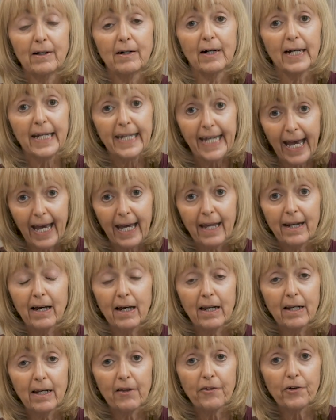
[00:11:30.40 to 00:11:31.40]
Again,
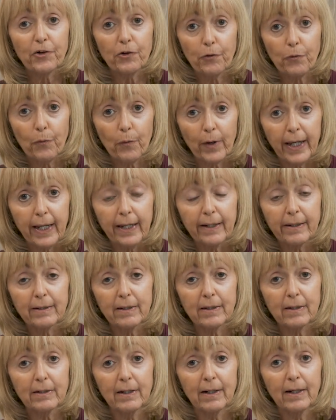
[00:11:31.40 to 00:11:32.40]
another great
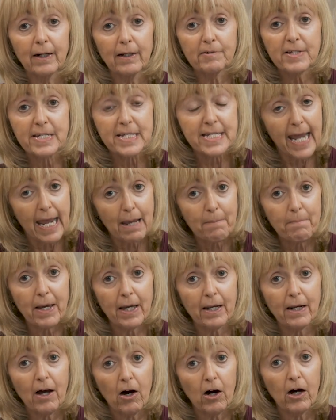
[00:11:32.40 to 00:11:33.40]

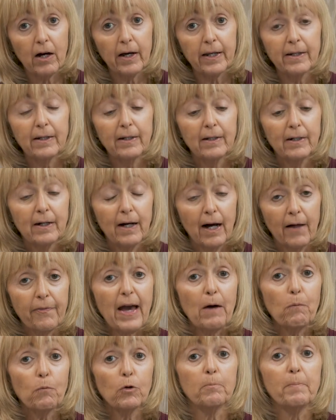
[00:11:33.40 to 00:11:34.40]
statement on
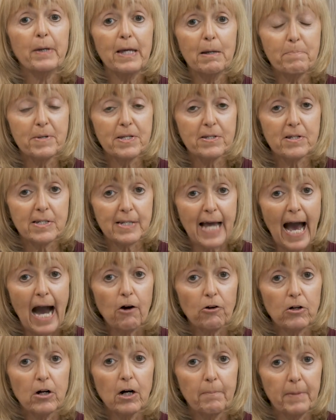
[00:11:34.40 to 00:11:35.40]
that will be a business
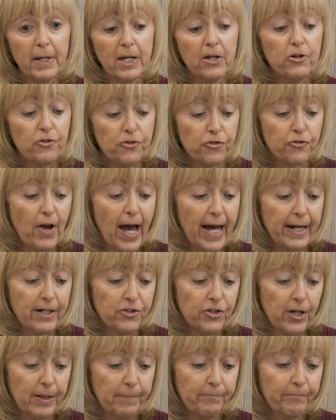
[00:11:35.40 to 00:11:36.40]
outcome in your
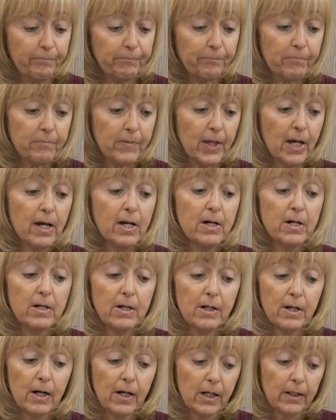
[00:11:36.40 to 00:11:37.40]
strategy.
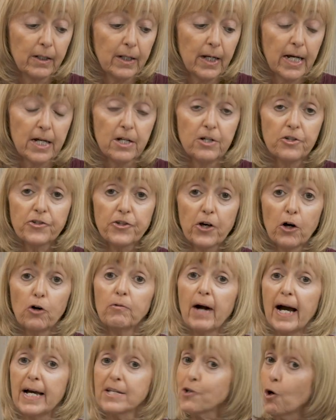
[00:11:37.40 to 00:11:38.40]

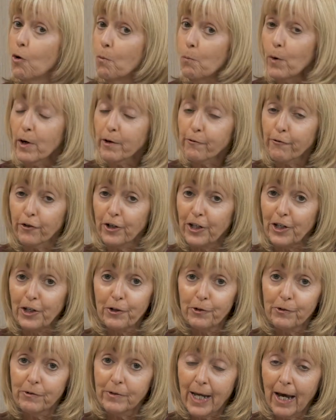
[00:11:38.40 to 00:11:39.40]
So as homework for
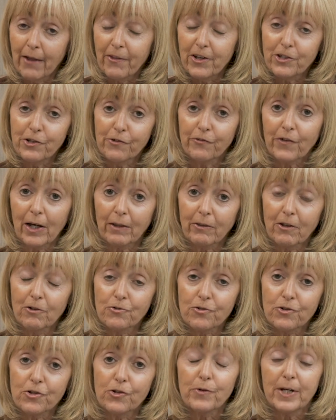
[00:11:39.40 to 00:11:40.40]
you, now that you've got
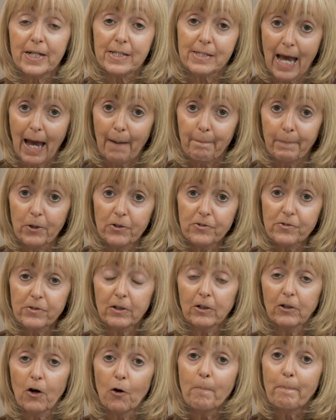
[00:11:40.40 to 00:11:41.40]
those two examples,
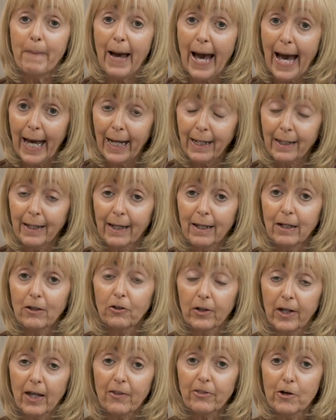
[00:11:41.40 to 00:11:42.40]
go back and
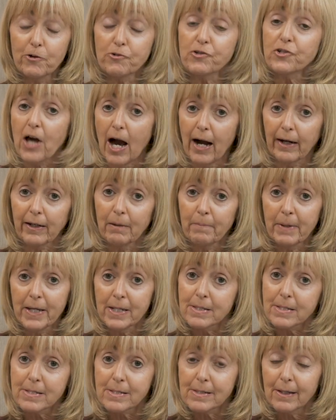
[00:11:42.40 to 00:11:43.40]
look at those
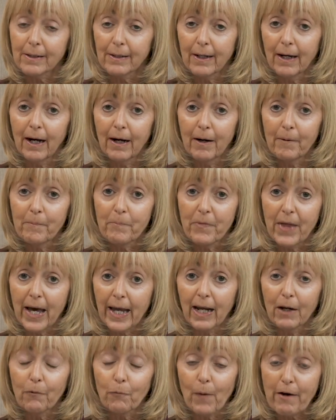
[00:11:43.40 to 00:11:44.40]
documents that
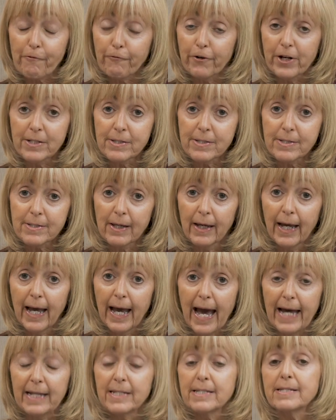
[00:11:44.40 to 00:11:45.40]
I reference
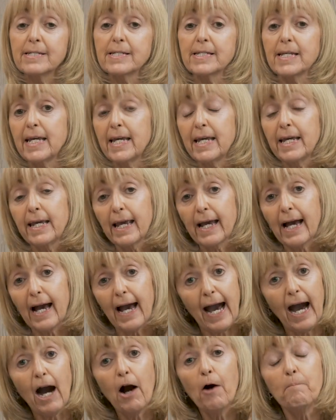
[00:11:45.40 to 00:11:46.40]
and see
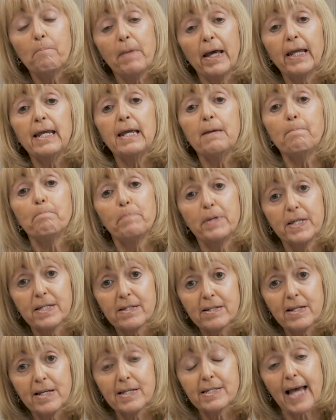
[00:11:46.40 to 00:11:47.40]
how many
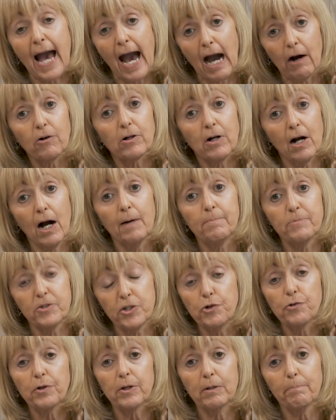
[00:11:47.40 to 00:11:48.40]
business outcomes
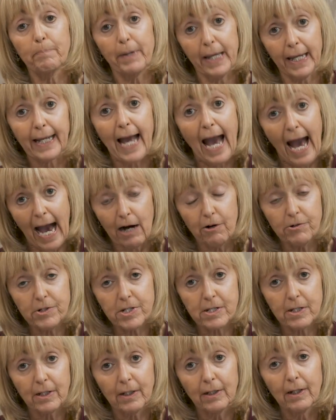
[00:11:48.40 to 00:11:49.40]
you can pick
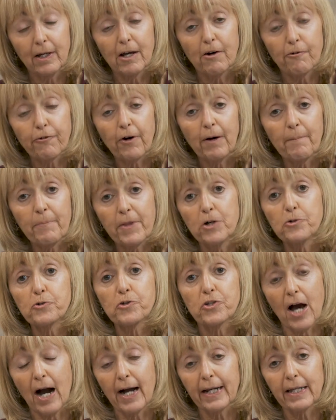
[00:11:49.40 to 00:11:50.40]
out from those
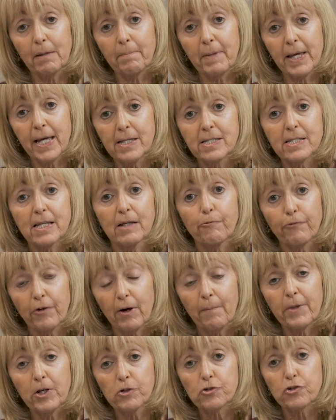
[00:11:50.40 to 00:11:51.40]
documents and
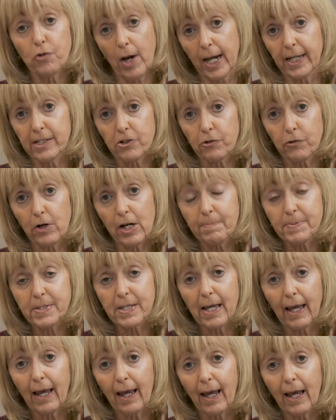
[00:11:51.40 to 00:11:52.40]
from those transcripts,
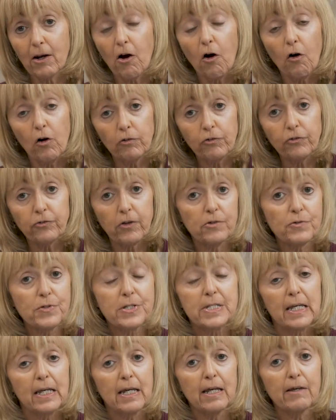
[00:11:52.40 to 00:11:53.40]
and also
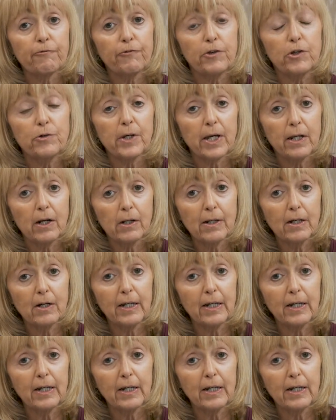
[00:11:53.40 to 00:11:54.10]
see if you can